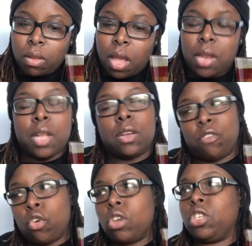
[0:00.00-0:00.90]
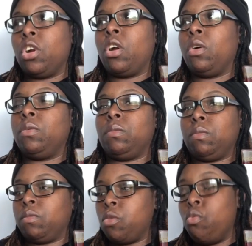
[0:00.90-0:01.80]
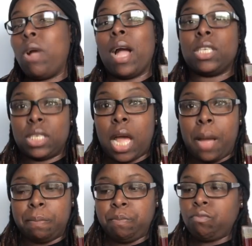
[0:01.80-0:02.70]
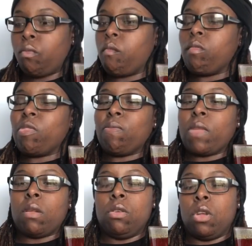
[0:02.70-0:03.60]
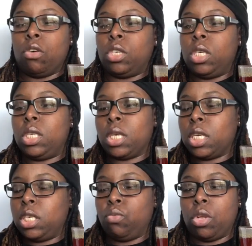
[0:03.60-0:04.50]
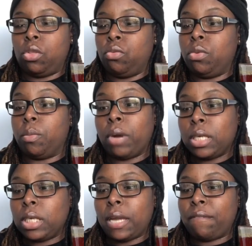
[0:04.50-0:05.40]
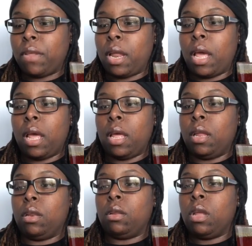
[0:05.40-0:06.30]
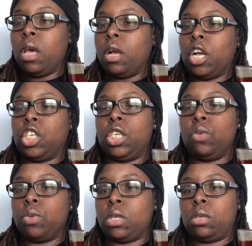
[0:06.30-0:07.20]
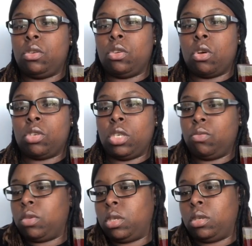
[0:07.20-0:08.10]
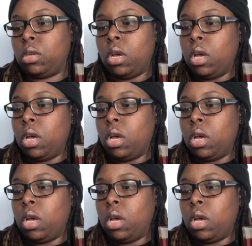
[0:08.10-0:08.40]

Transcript: And then, of course, your girl who got shot, you know, she said she went through depression after that. And because she was, you know, she was,